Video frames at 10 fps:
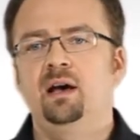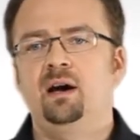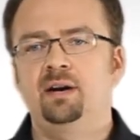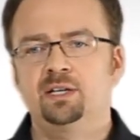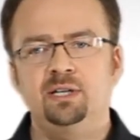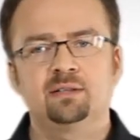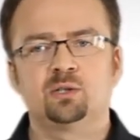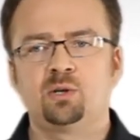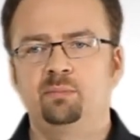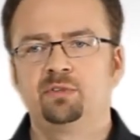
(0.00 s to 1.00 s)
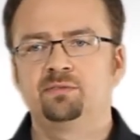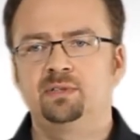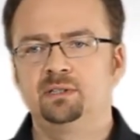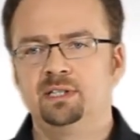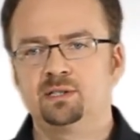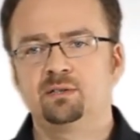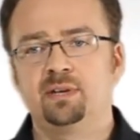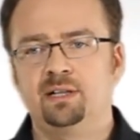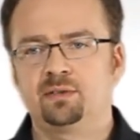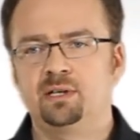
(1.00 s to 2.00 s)
are actually at the top of the list of
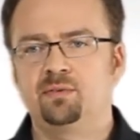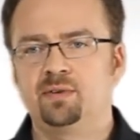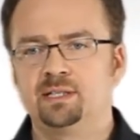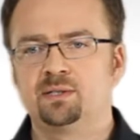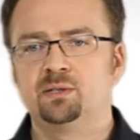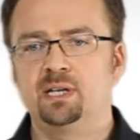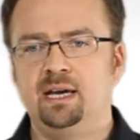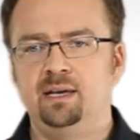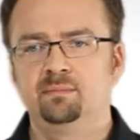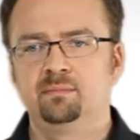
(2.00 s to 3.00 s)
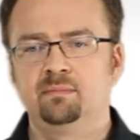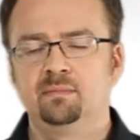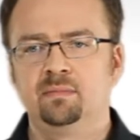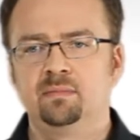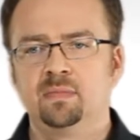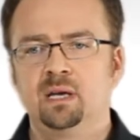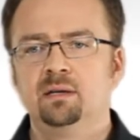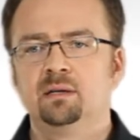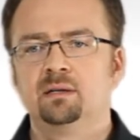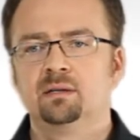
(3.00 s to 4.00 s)
healthcare threats today.
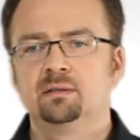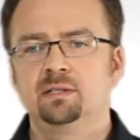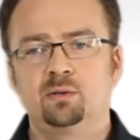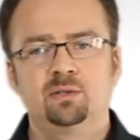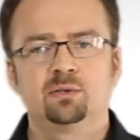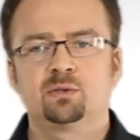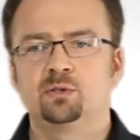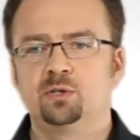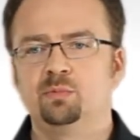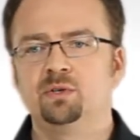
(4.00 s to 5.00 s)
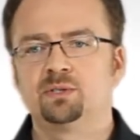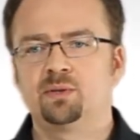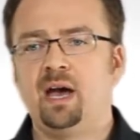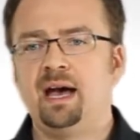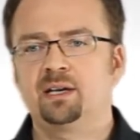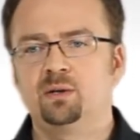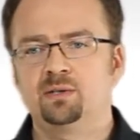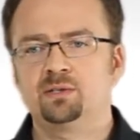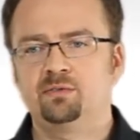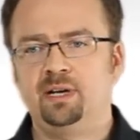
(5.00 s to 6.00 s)
This also contributes to the high
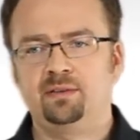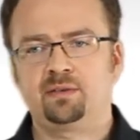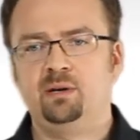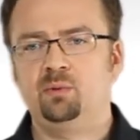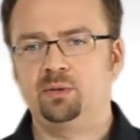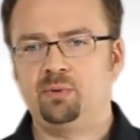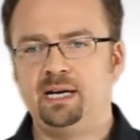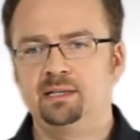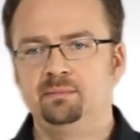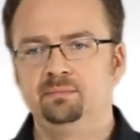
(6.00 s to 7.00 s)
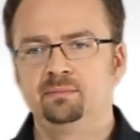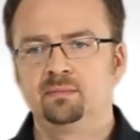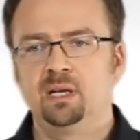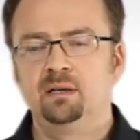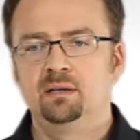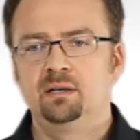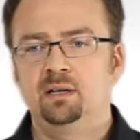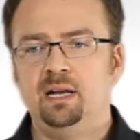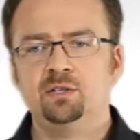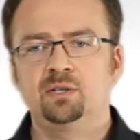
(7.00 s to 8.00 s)
cost of healthcare worldwide.
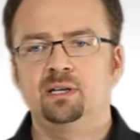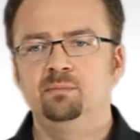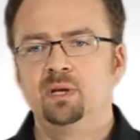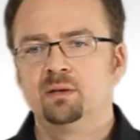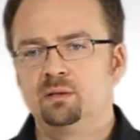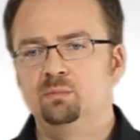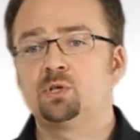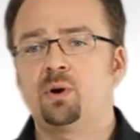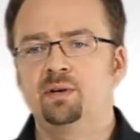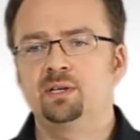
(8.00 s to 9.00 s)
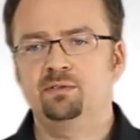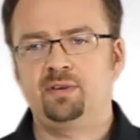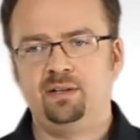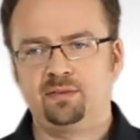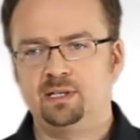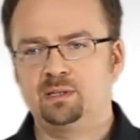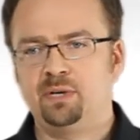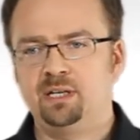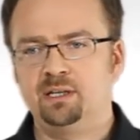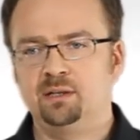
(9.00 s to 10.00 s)
And actually, the majority of healthcare
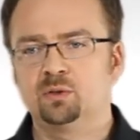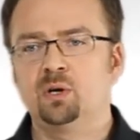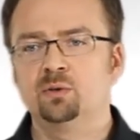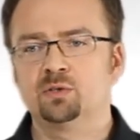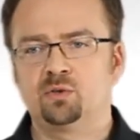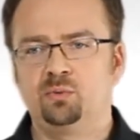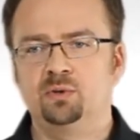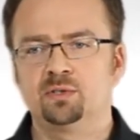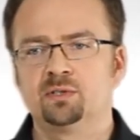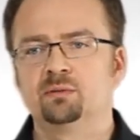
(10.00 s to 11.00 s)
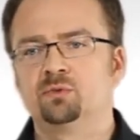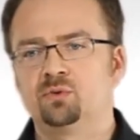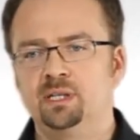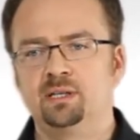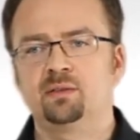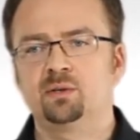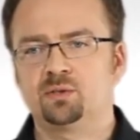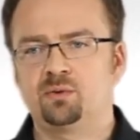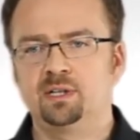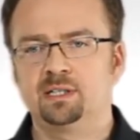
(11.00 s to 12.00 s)
spending goes towards treating those
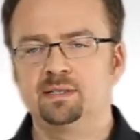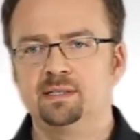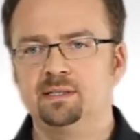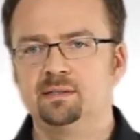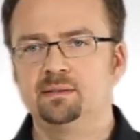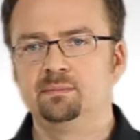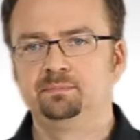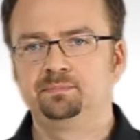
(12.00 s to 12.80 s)
chronic diseases.